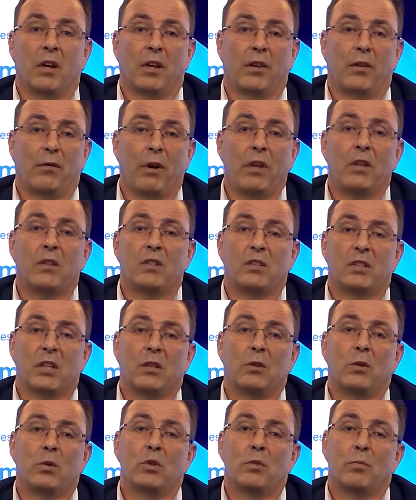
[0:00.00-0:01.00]
threat
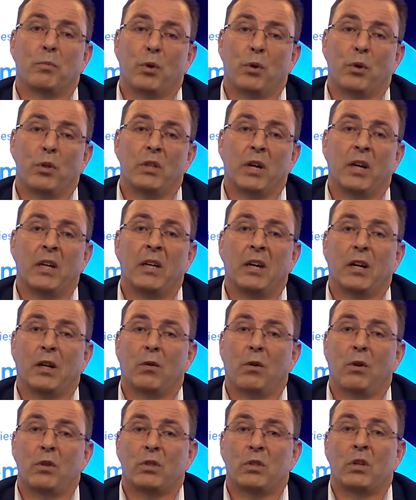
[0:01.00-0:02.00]
signals per day
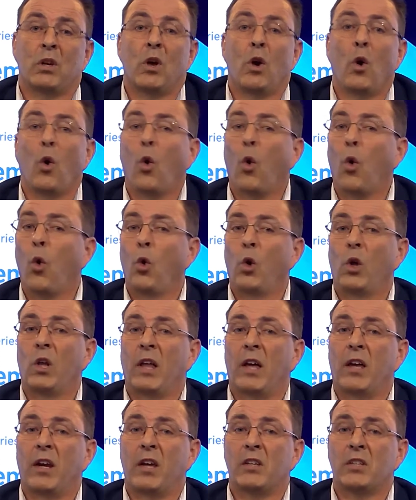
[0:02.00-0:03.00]
across all
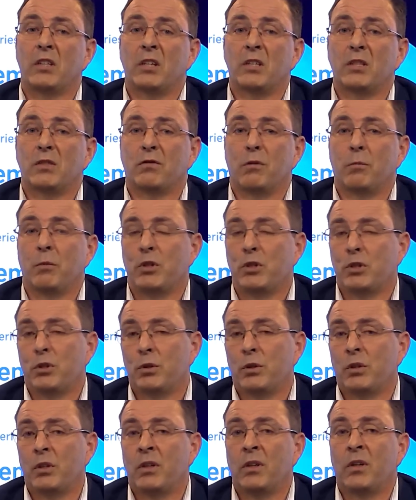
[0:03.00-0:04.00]
cloud assets from
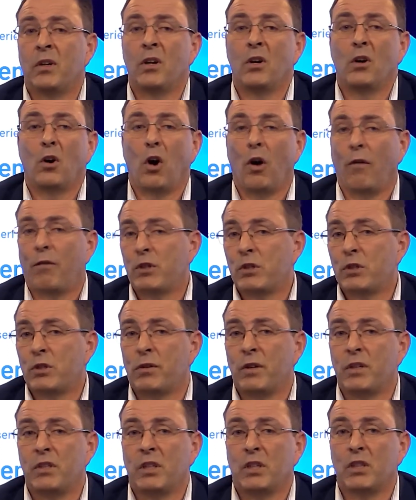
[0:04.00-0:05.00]
Azure, Office
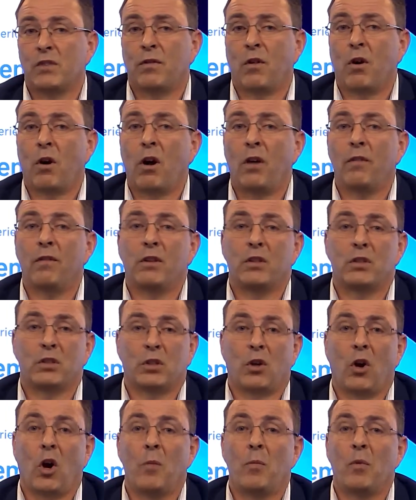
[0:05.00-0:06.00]
365,
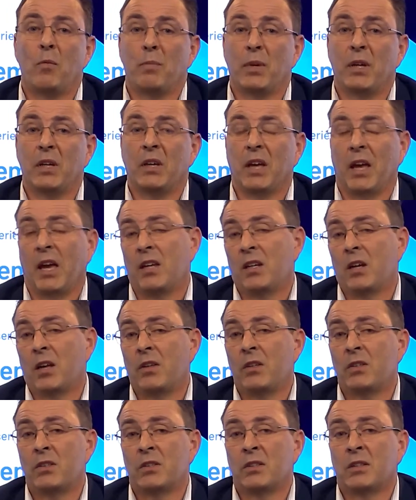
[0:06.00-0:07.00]
Skype, Bing, and
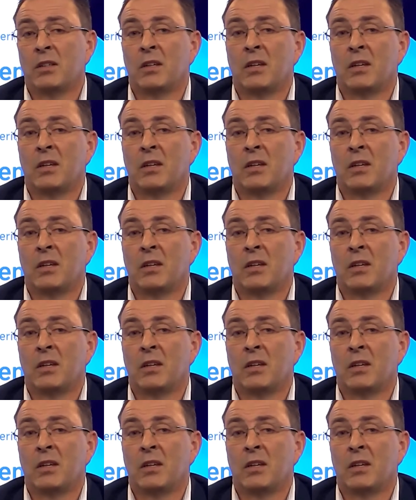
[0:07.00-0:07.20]
others.